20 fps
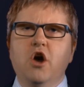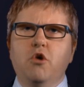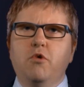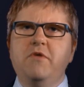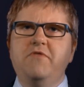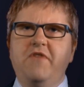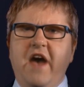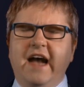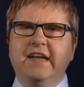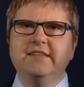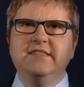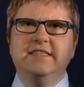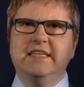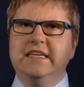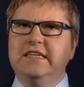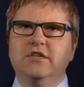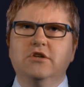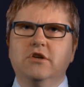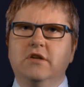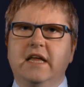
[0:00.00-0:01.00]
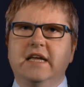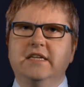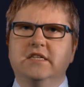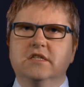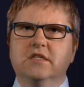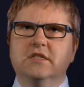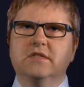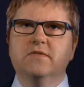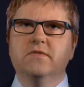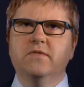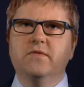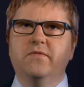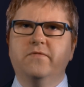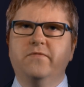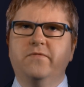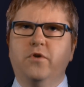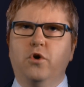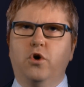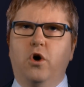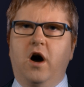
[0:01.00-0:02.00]
We've had digital ledgers
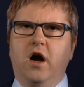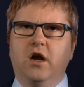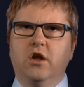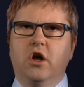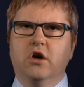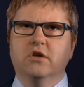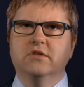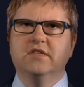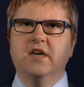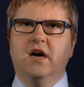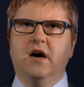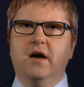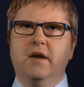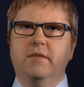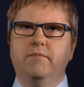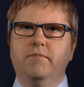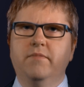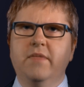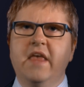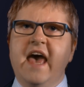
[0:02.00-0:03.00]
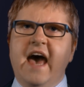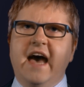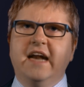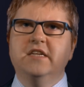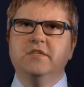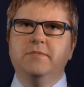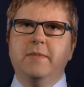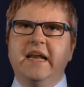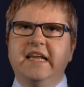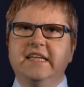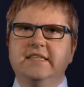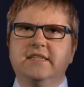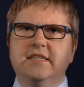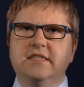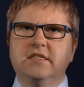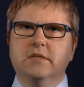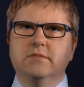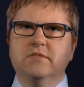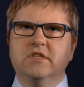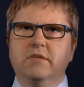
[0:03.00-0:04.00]
for a long time. And as many
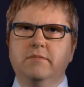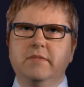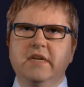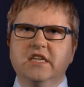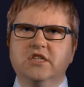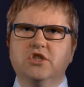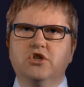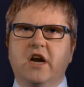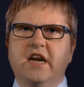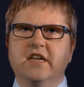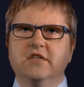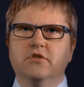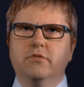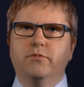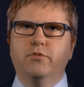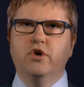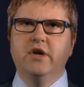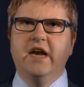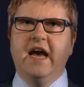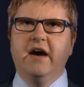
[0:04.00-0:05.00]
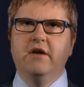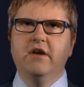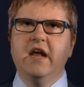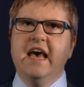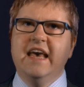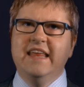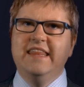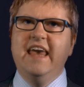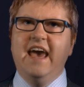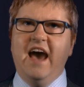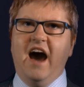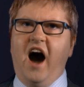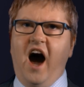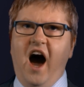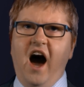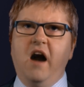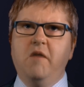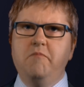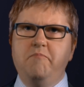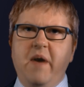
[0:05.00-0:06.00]
systems administrators will point out, there
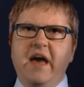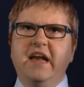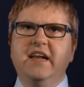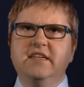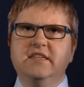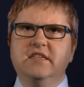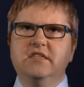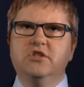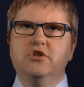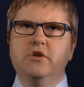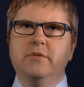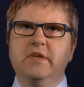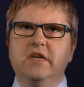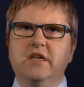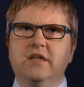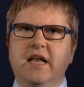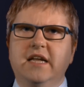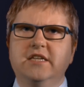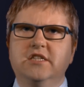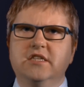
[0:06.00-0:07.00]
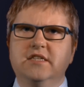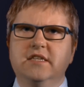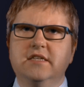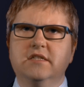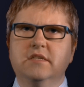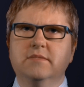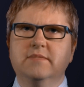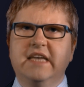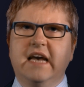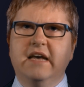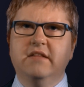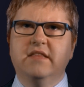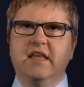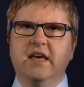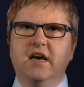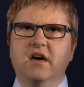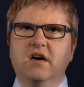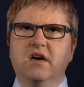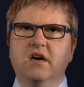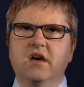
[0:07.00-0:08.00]
are better distributed ledger systems out
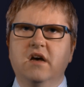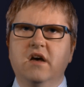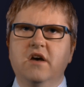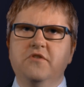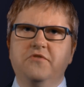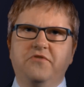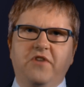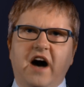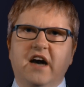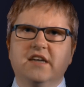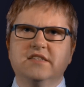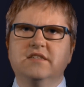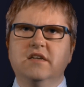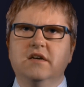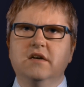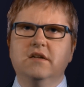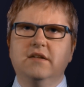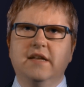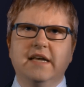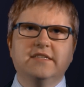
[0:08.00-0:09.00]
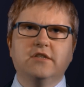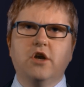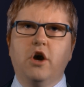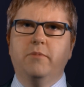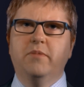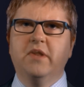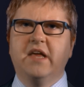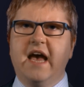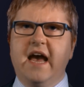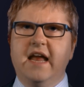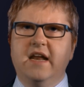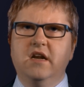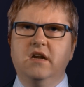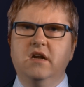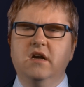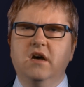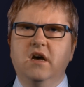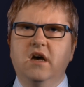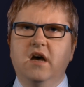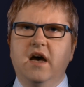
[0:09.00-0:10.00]
there, faster, less
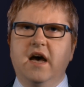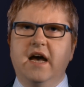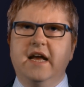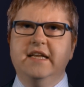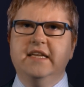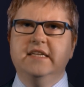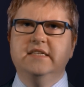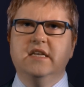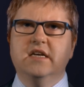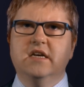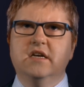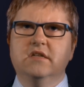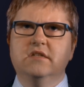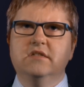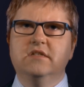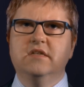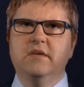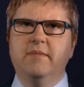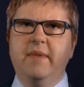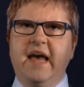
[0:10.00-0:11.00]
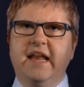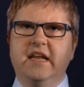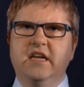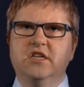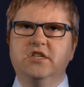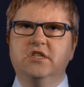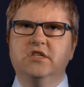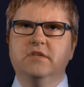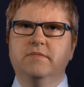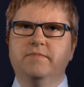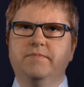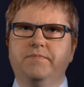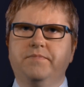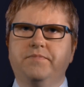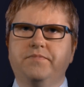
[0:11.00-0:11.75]
complicated, and easier to manage.